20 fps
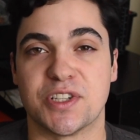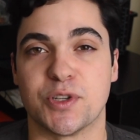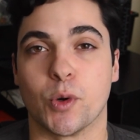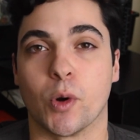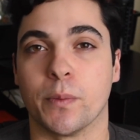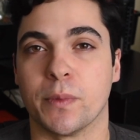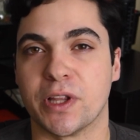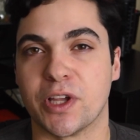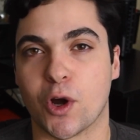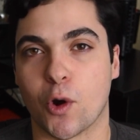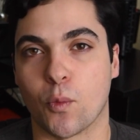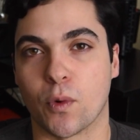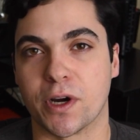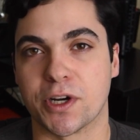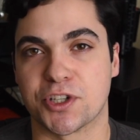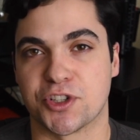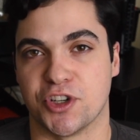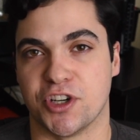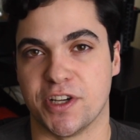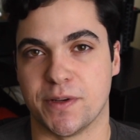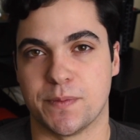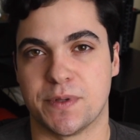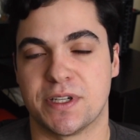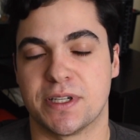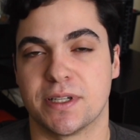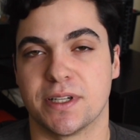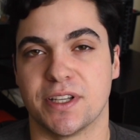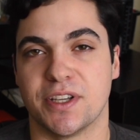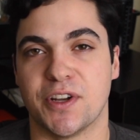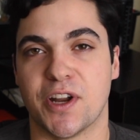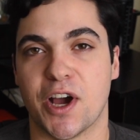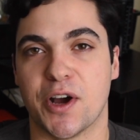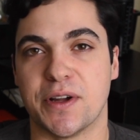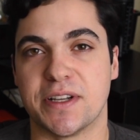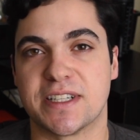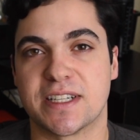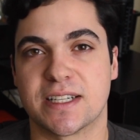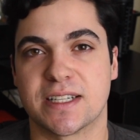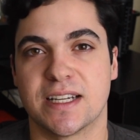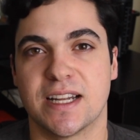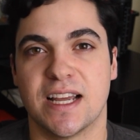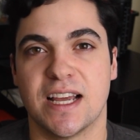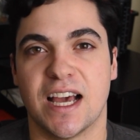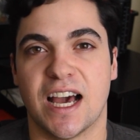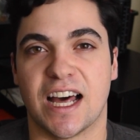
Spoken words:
normally on work trips, it's